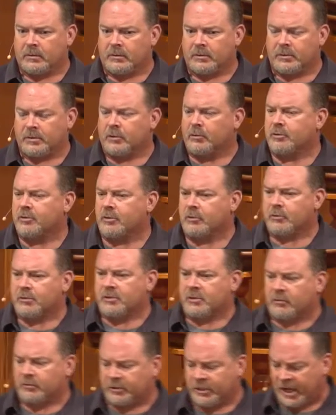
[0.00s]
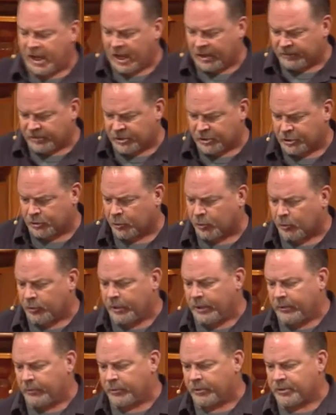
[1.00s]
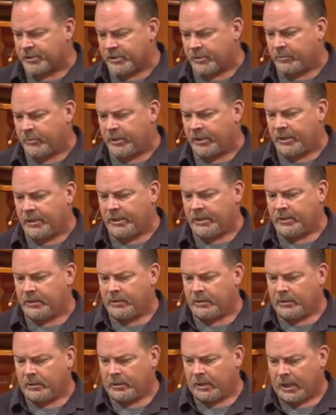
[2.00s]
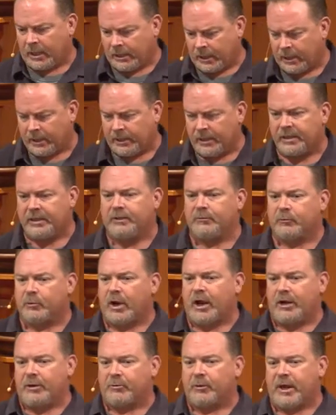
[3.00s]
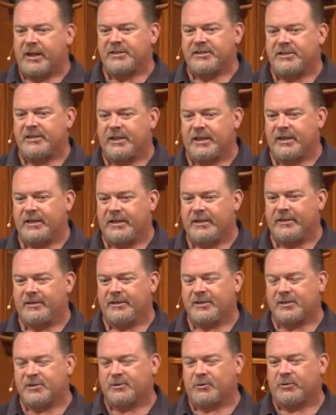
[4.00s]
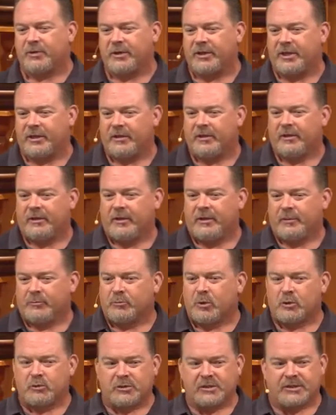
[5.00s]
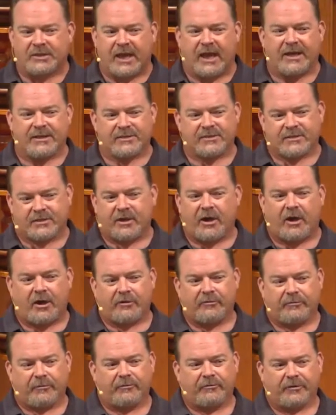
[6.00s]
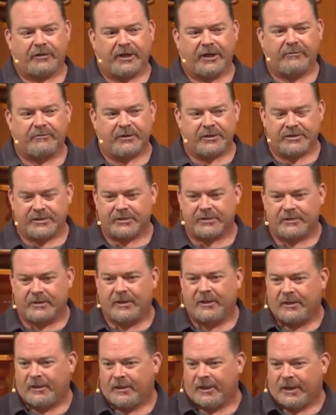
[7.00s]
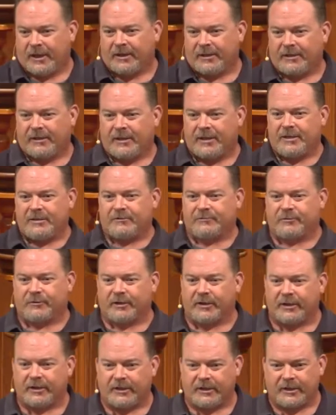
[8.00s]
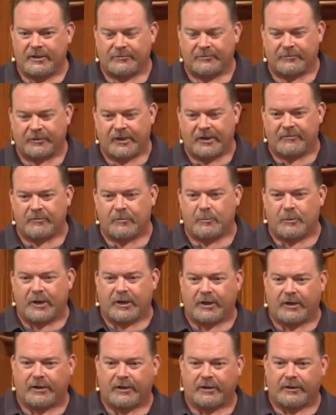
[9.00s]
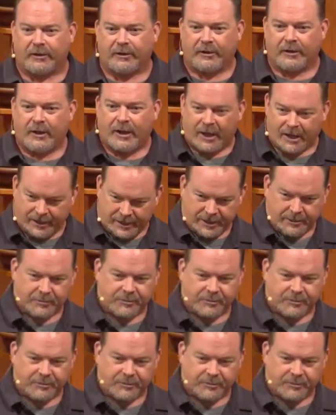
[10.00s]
So to have a story where somebody, and it writes in the story that Moses asks God for forgiveness, and he's forgiven by God, and he